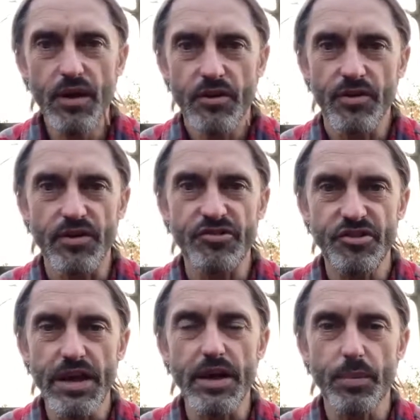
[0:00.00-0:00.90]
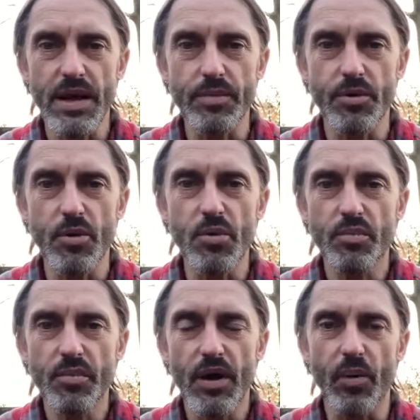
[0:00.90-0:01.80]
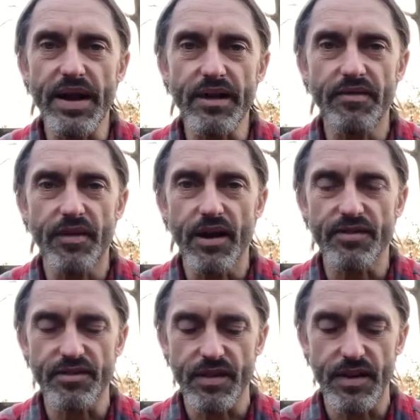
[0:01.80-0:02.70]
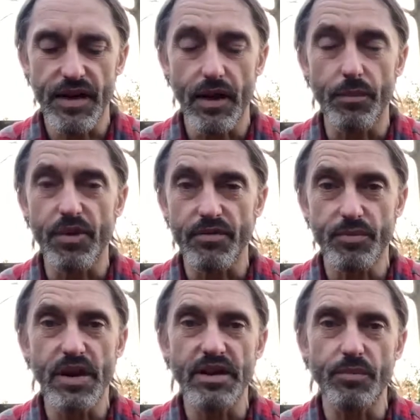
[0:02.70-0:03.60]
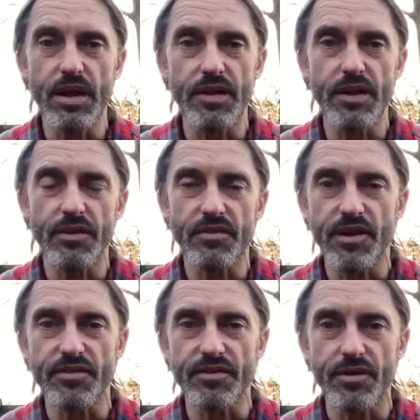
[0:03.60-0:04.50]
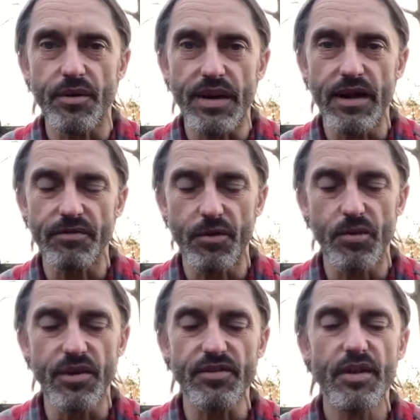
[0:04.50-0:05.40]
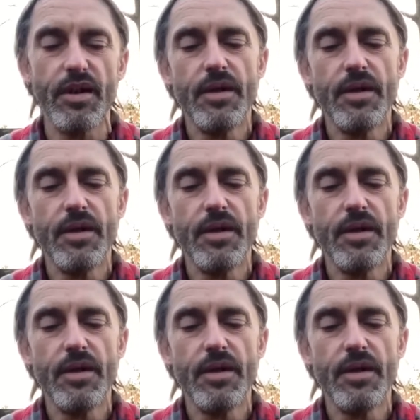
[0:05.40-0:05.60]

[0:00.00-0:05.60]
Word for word: try and shake people awake faster than they are, because believe me, the universe is doing that for us